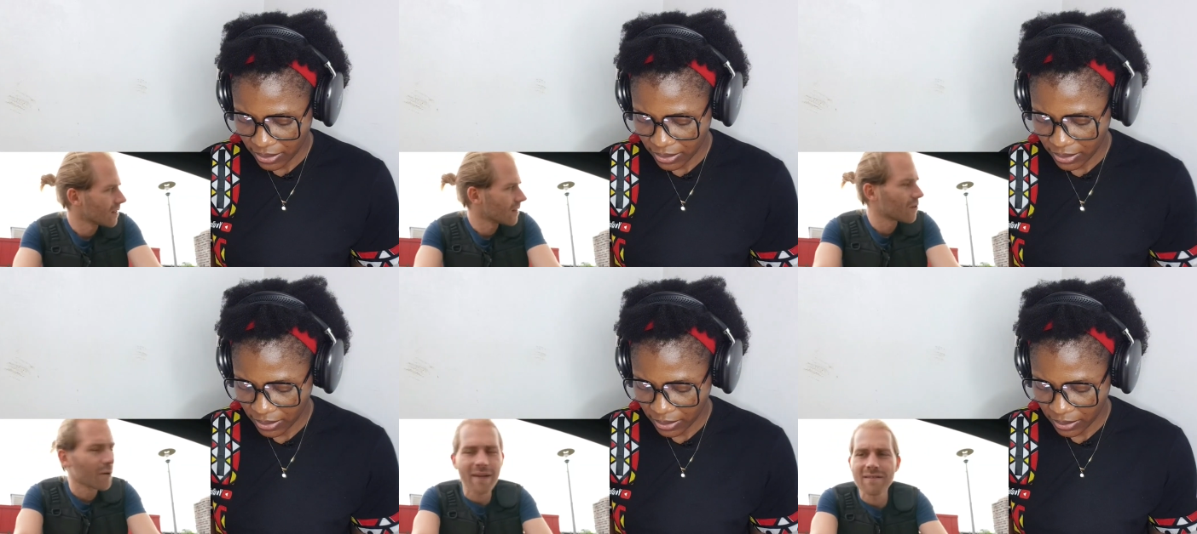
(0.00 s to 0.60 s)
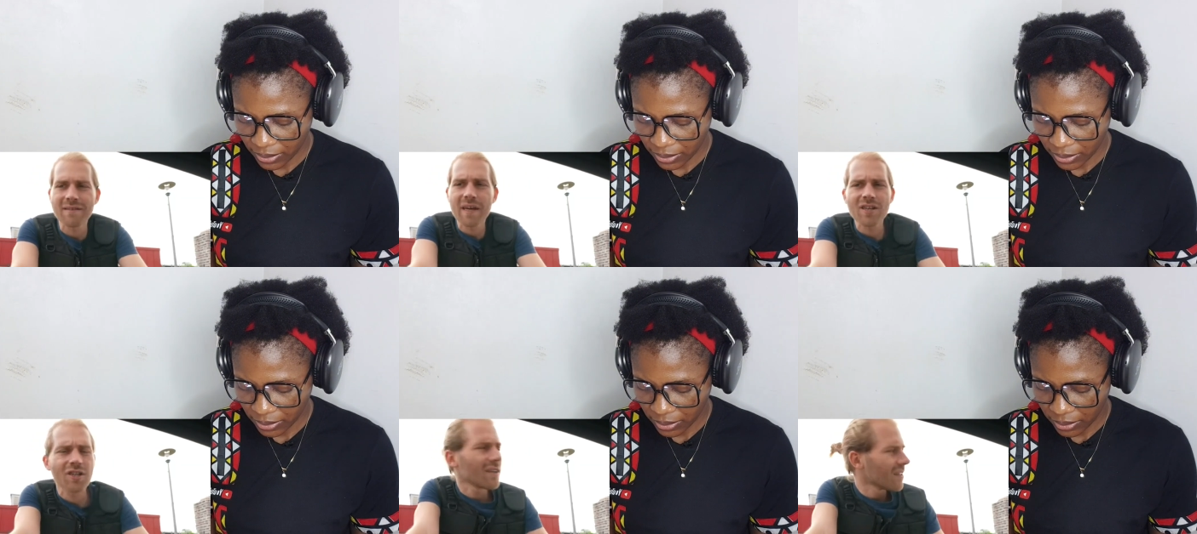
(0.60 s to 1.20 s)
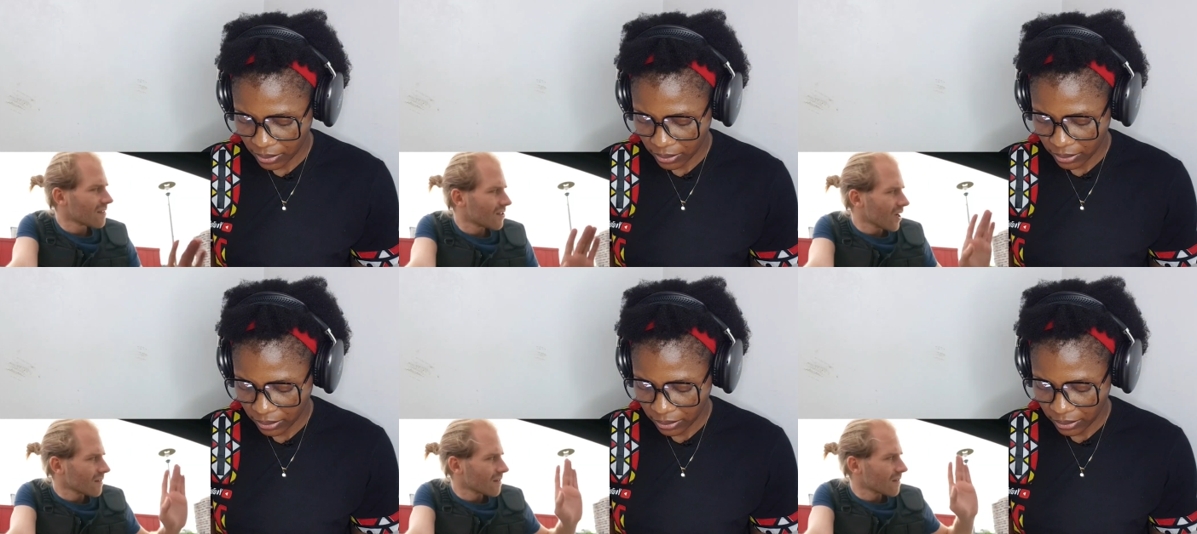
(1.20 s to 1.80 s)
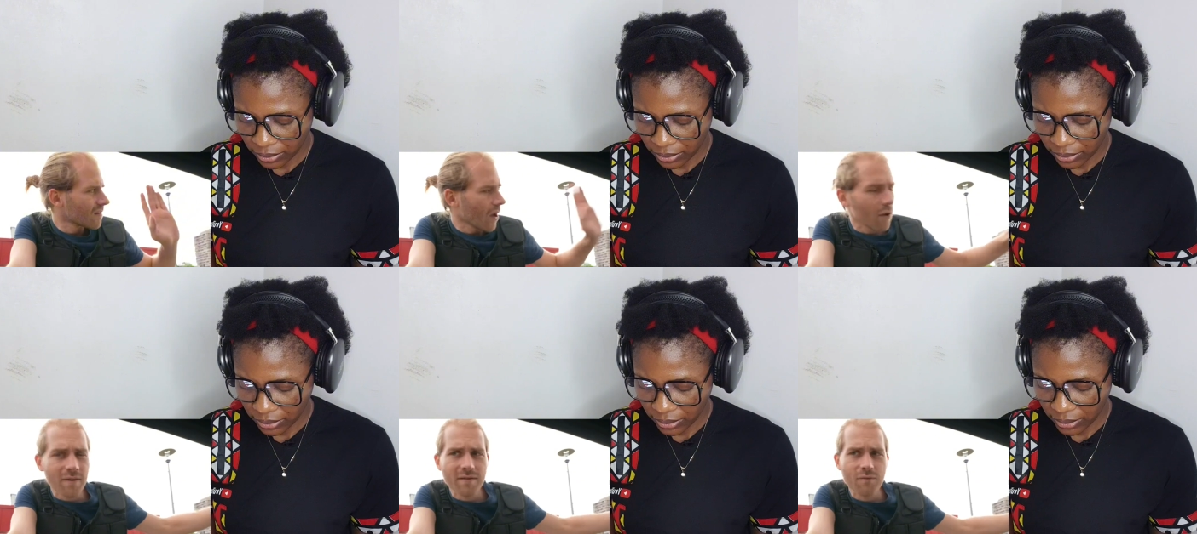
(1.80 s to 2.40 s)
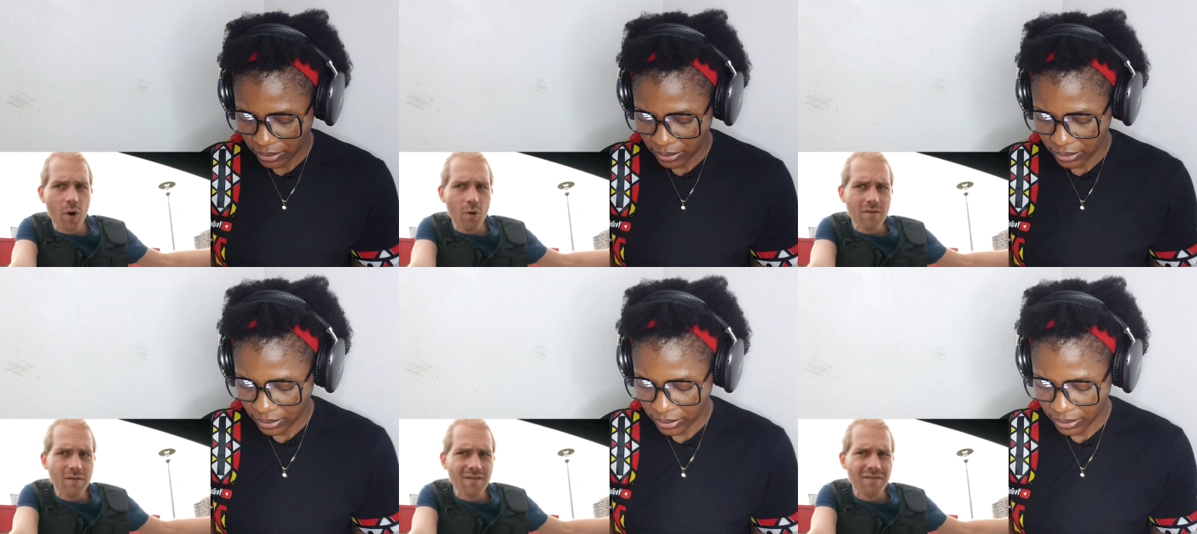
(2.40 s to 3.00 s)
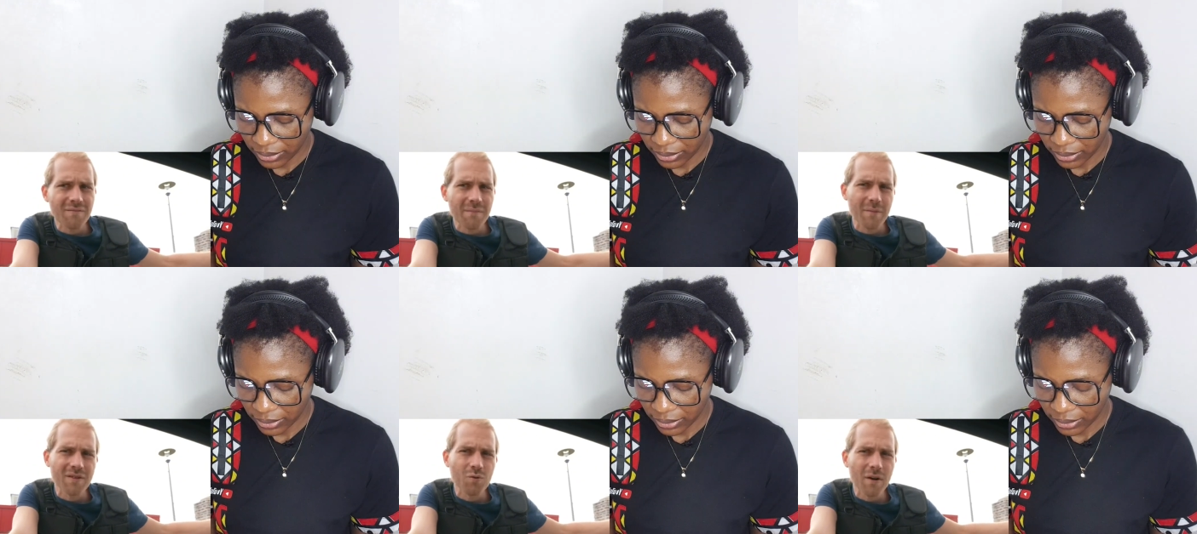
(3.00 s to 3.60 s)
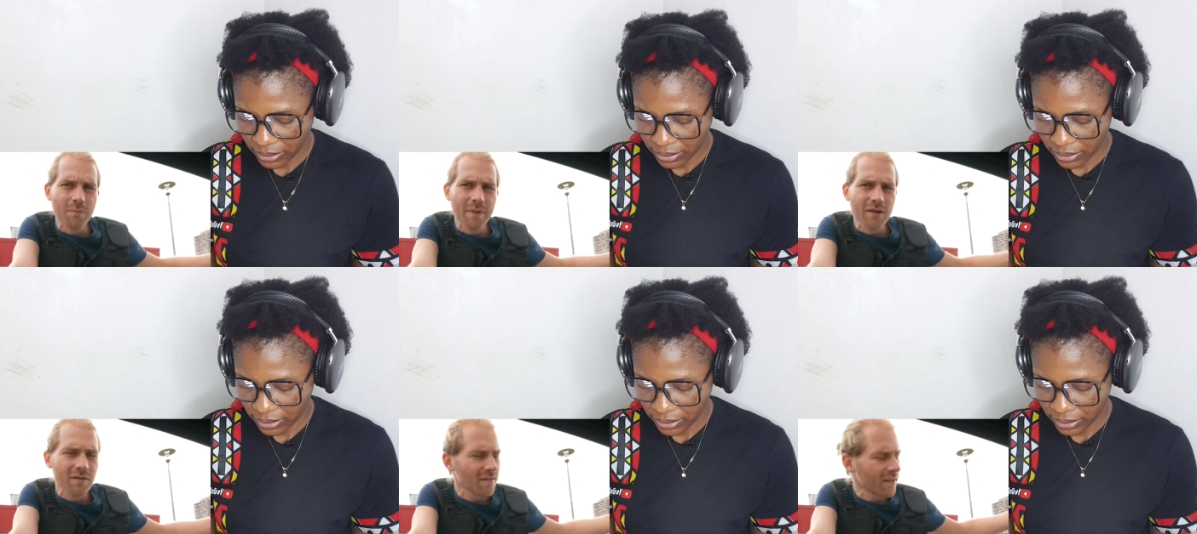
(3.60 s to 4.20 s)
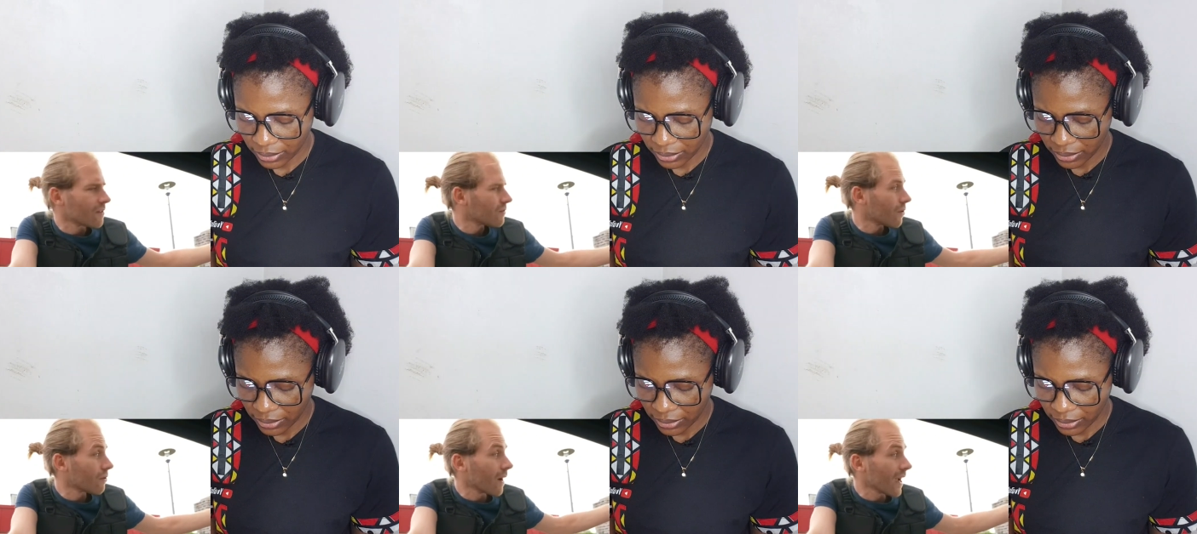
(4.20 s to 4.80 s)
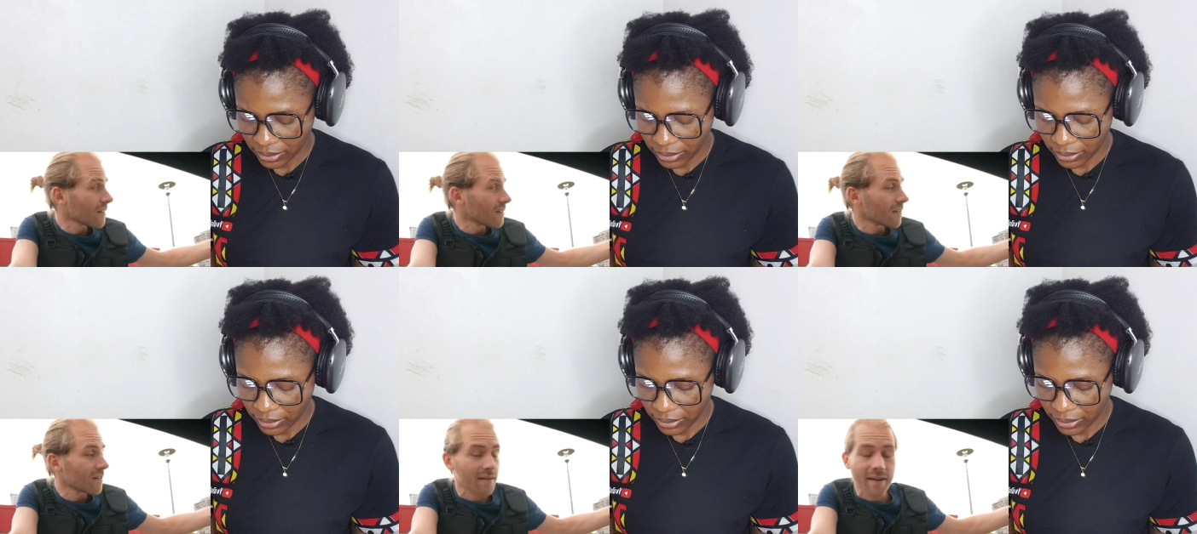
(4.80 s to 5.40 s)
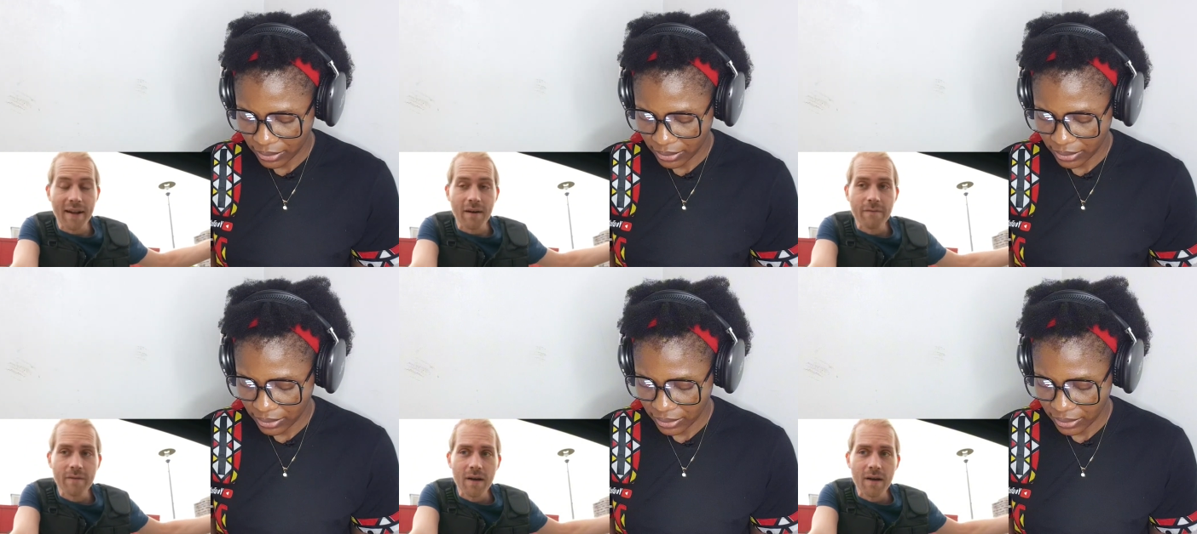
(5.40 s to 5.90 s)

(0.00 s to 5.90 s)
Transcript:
Speaker 1: The train station is just down this road, maybe 200 meters. Then you turn right, then left.